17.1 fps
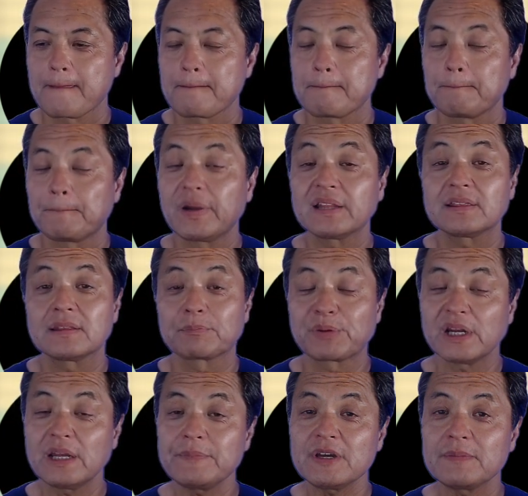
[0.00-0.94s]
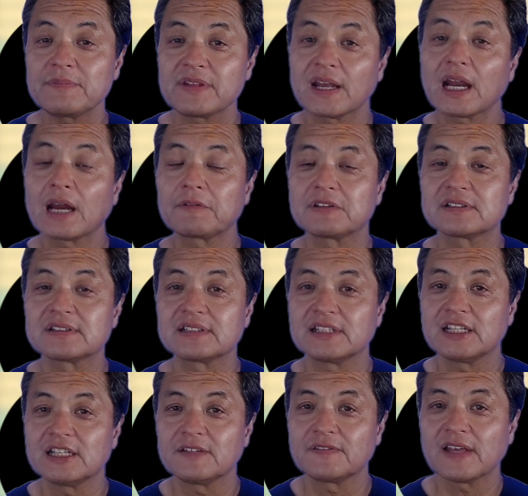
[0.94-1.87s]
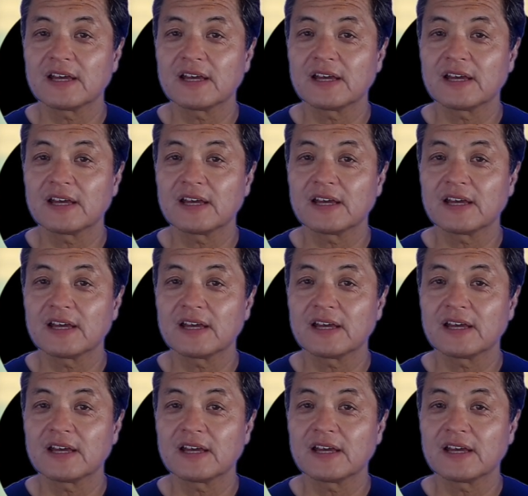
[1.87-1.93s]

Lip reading: But the premium that I received,